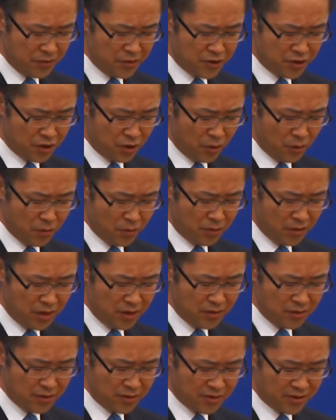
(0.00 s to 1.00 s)
show
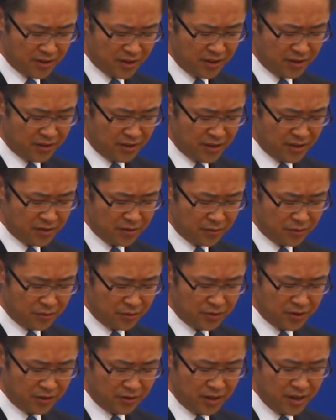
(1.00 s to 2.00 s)
these societies
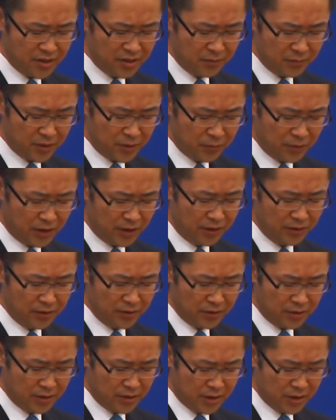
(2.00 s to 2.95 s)
to the rest of the world